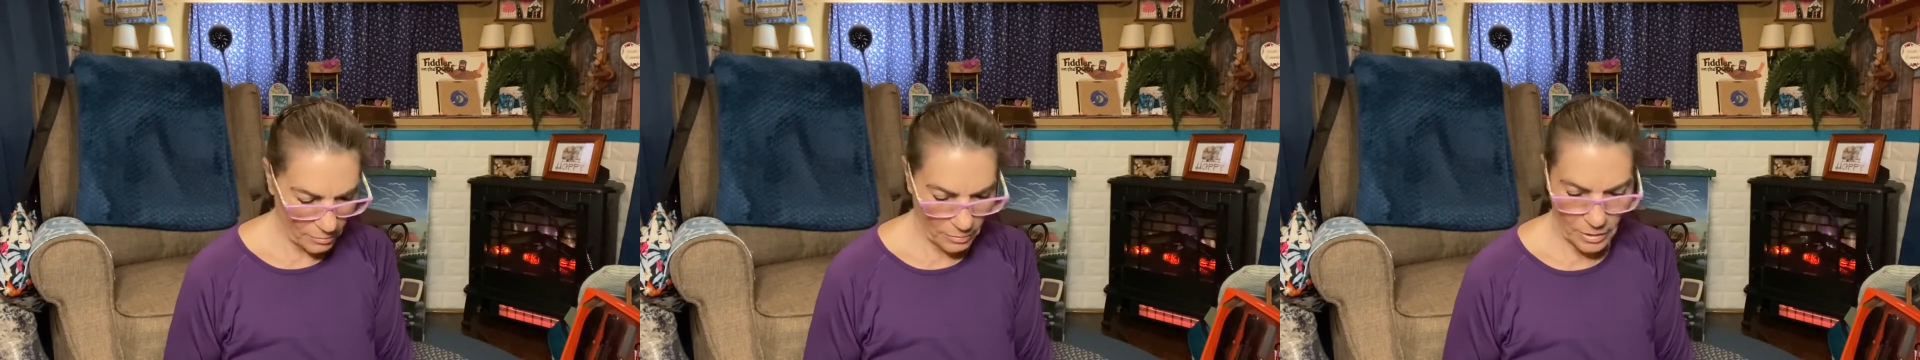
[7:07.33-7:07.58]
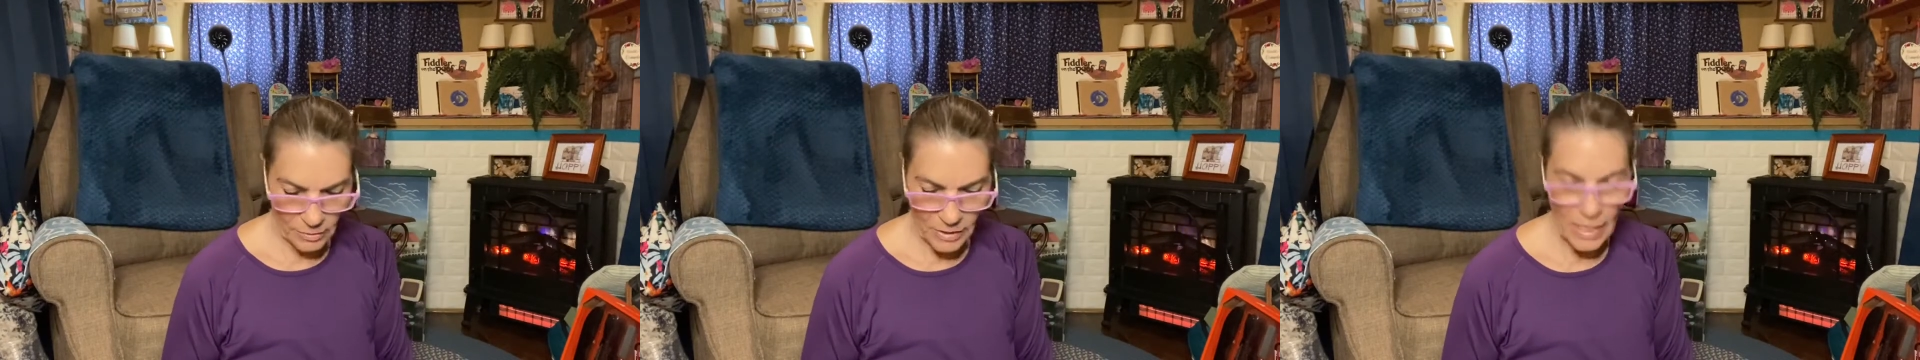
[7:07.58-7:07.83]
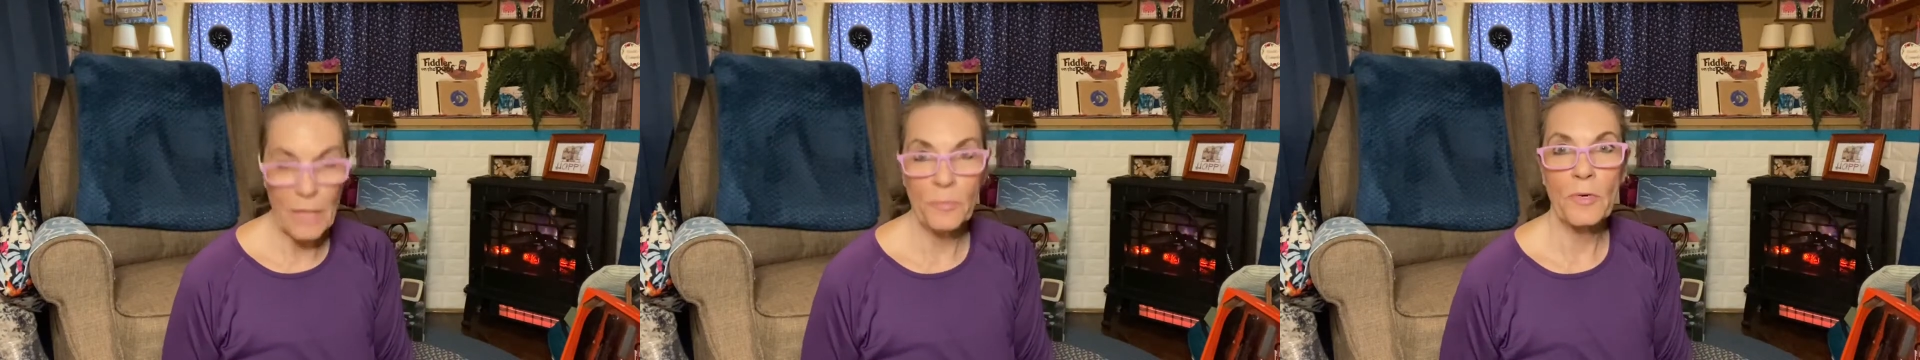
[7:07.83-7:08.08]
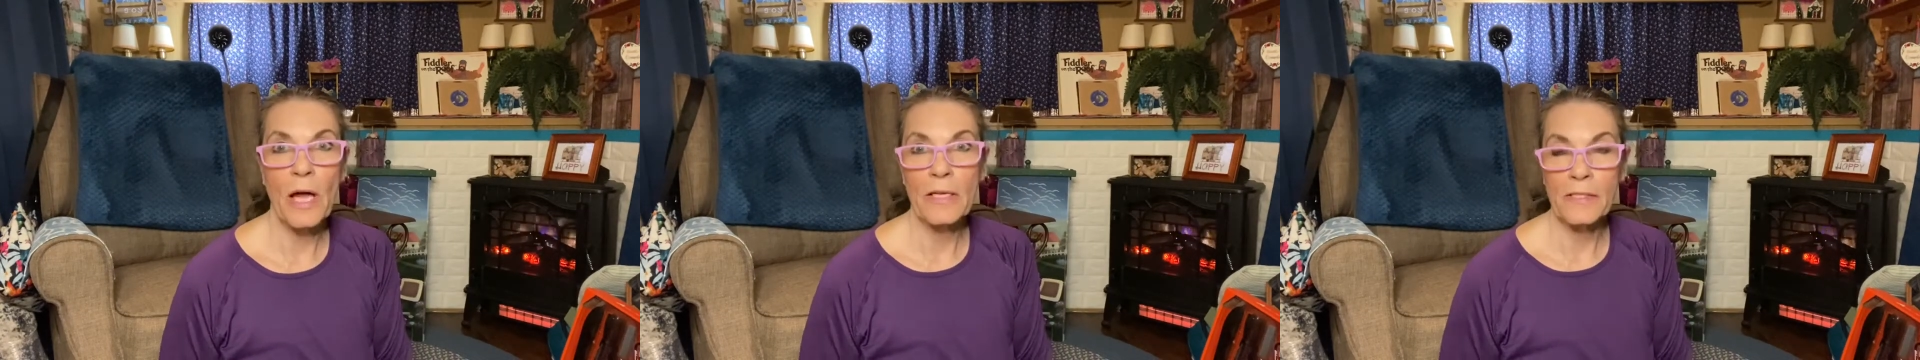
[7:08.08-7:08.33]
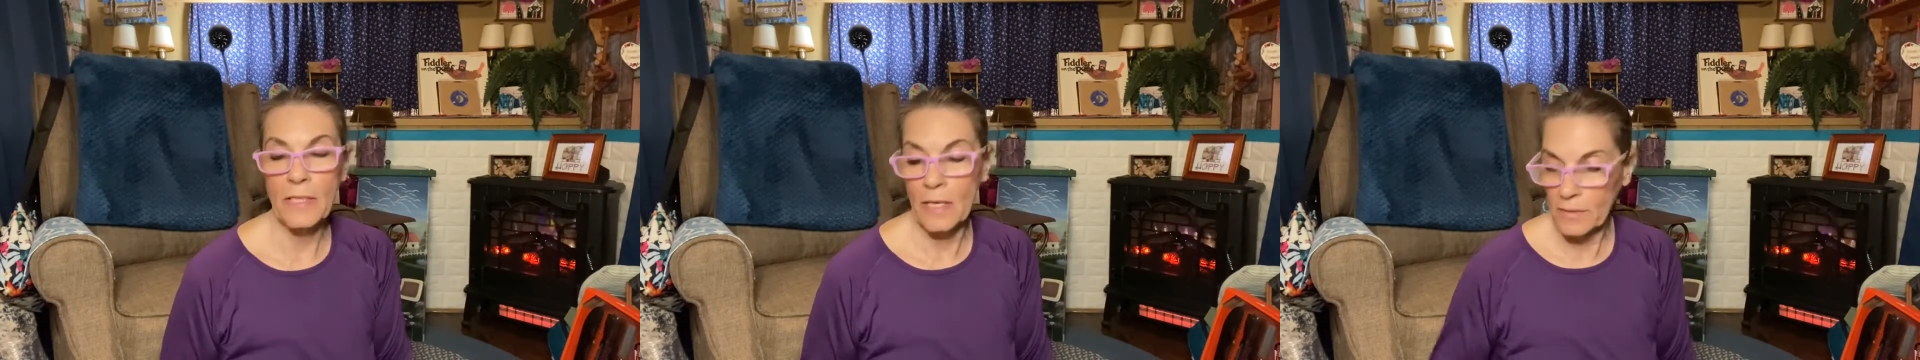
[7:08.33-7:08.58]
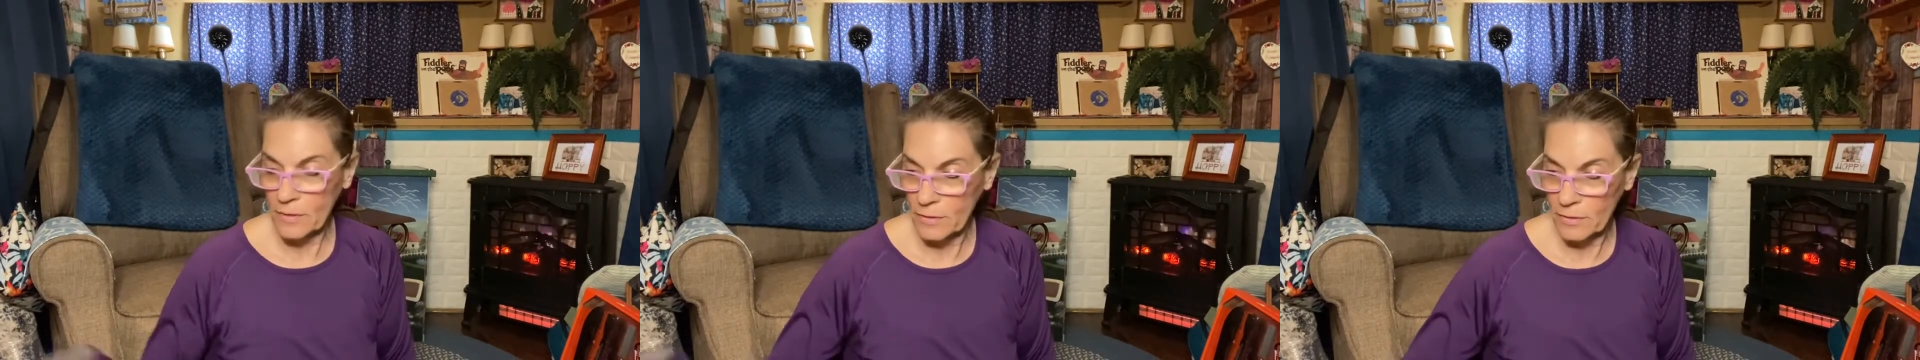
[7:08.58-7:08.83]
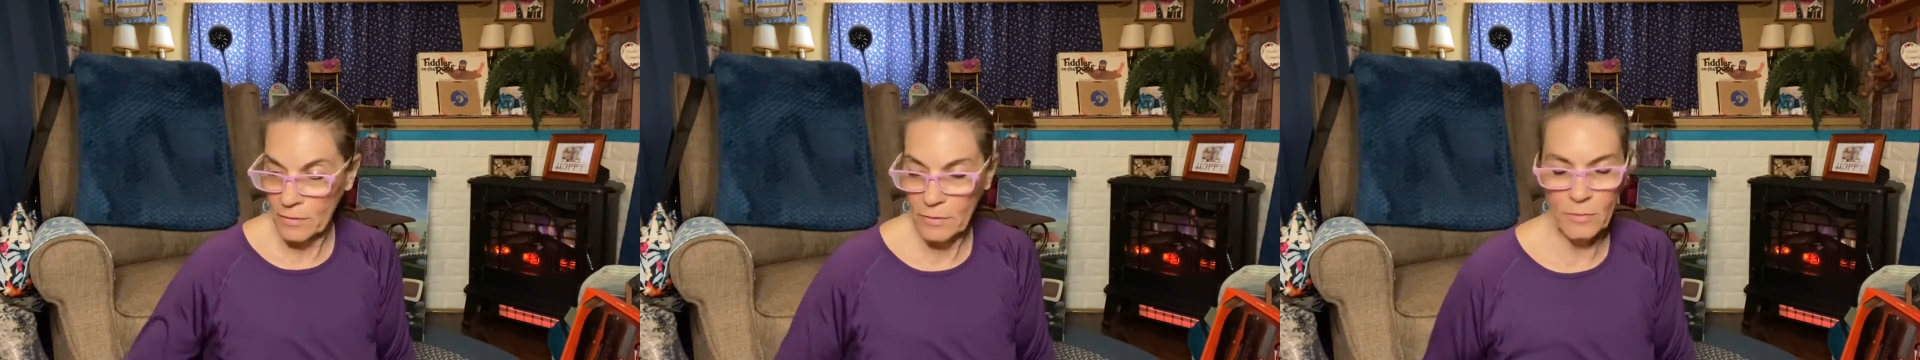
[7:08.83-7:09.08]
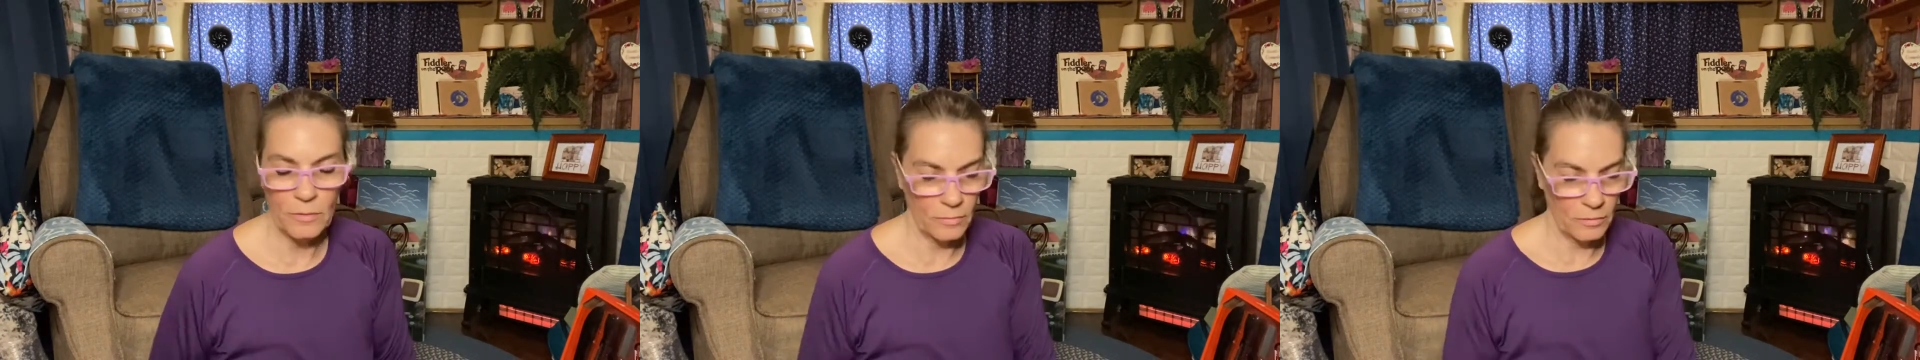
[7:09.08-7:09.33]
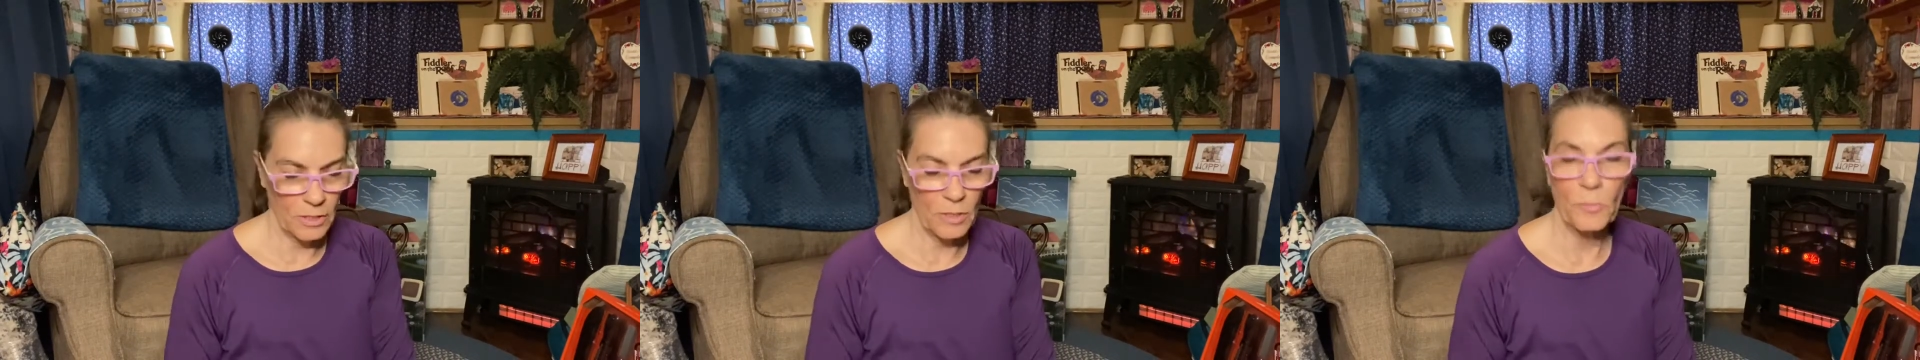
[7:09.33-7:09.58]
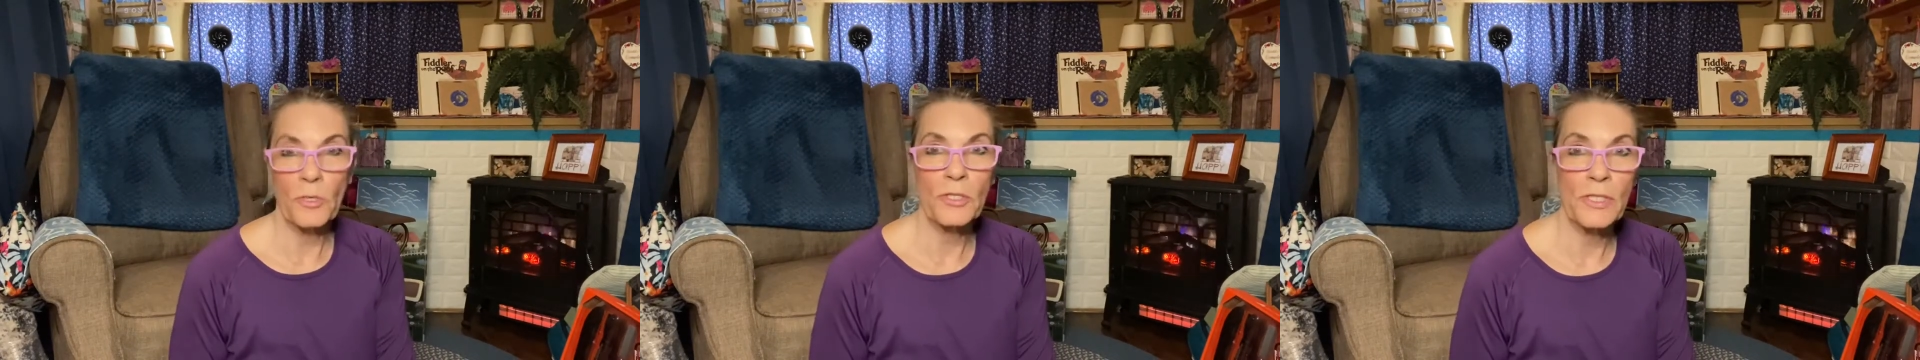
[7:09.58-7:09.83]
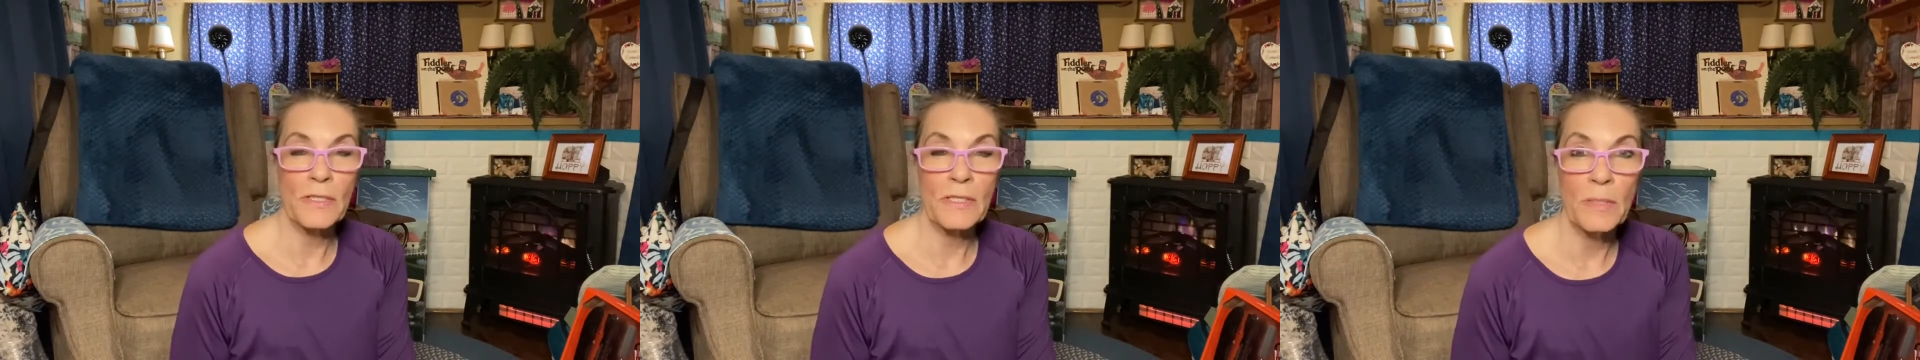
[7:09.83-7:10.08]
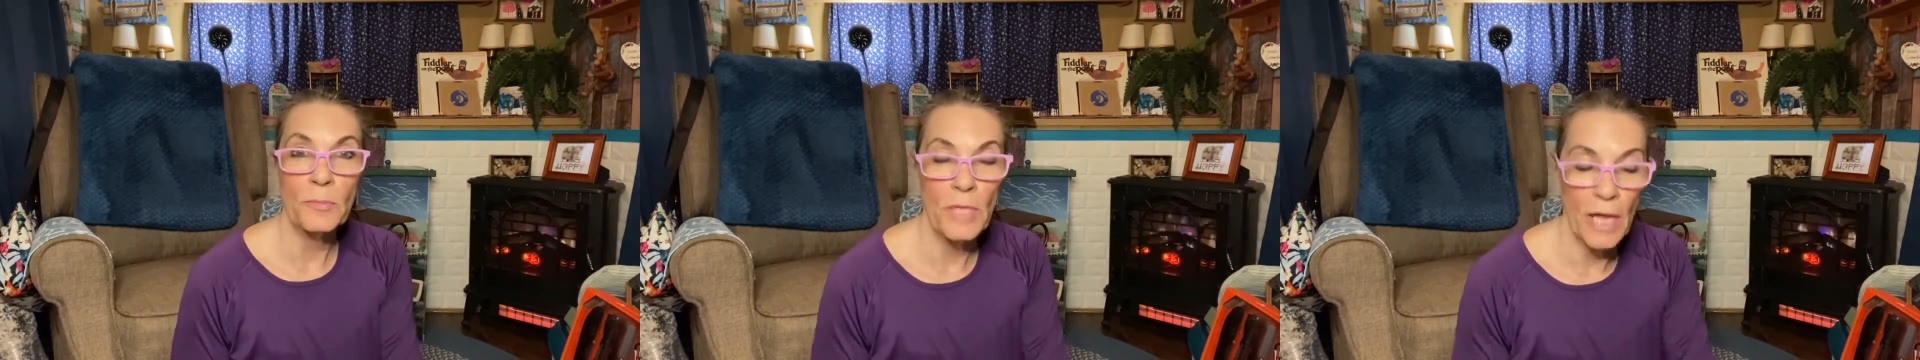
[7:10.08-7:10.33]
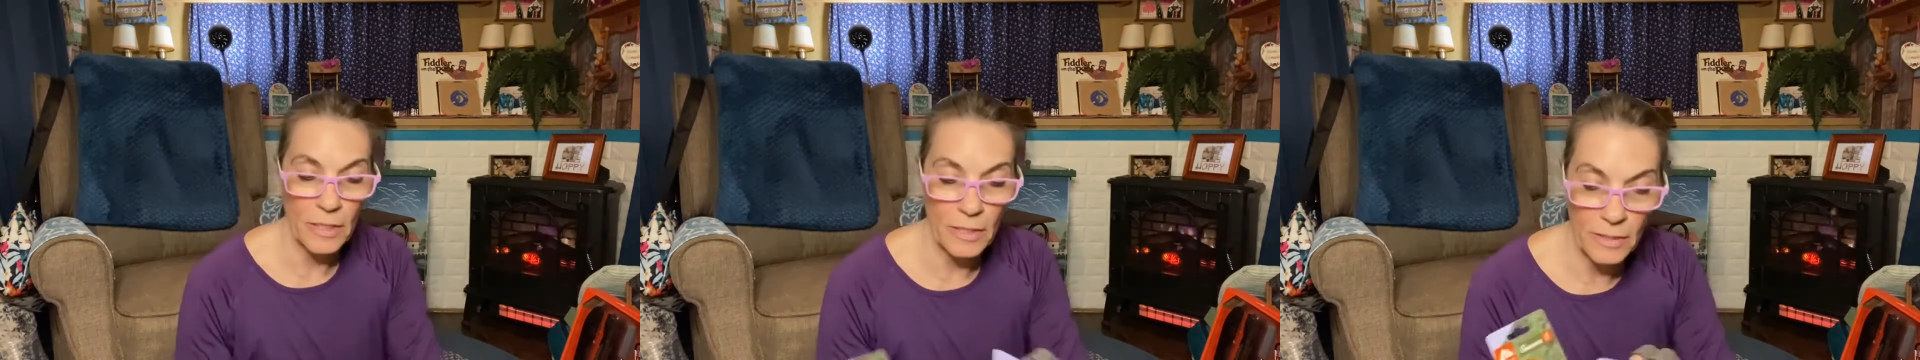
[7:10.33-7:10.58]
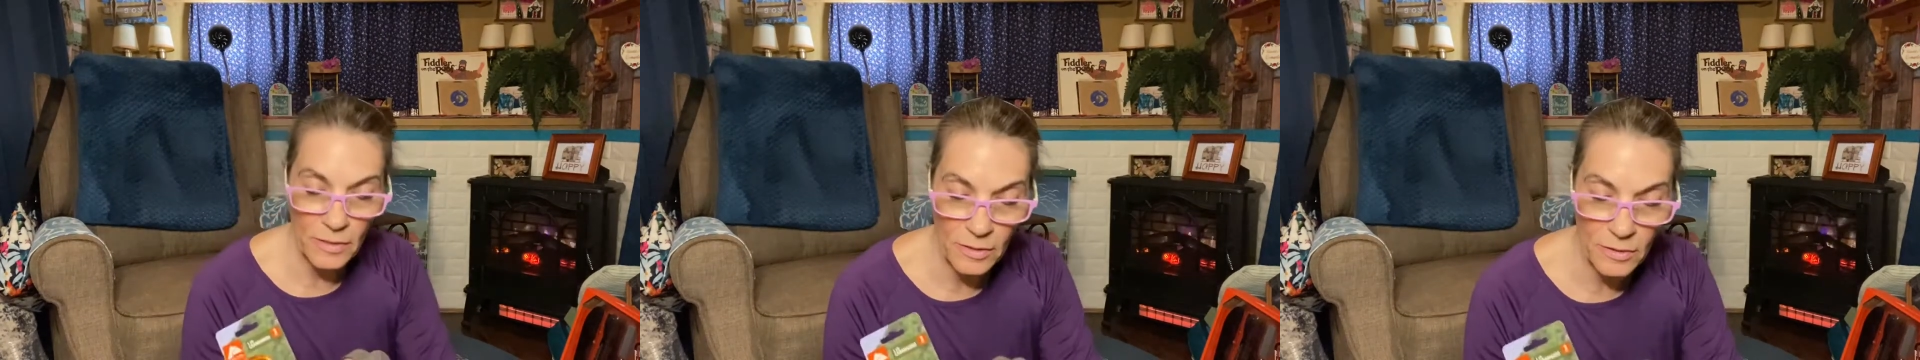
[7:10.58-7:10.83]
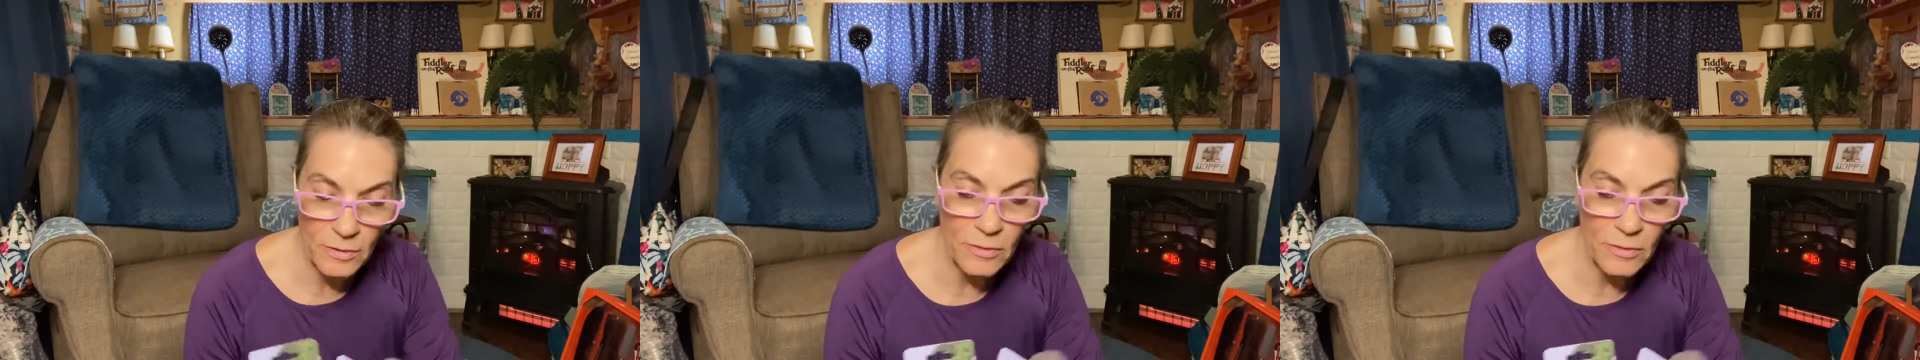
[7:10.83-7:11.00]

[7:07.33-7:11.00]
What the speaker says: same price as the emergency blankets,